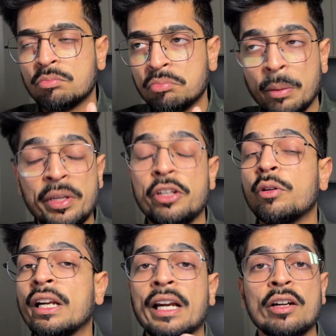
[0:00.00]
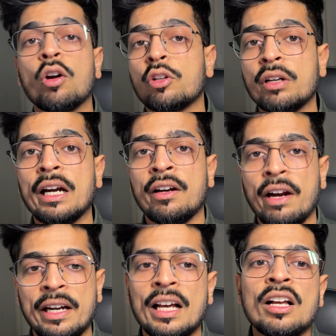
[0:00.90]
Maybe you can get auto grant,
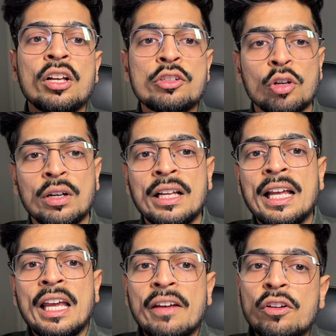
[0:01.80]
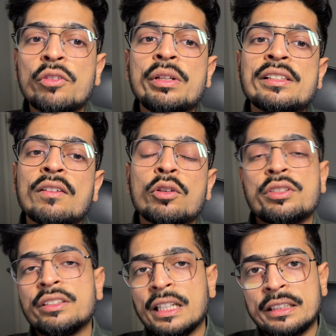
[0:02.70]
right? So if your visa was
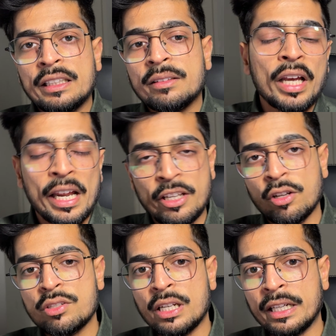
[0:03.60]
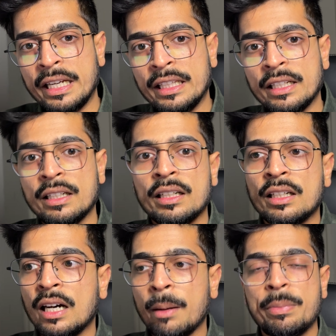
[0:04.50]
rejected and you're stuck in the
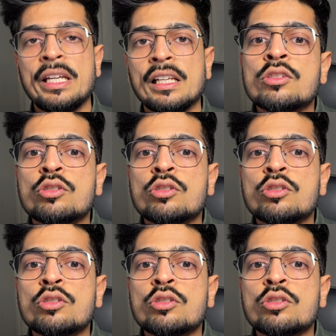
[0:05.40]
appeal,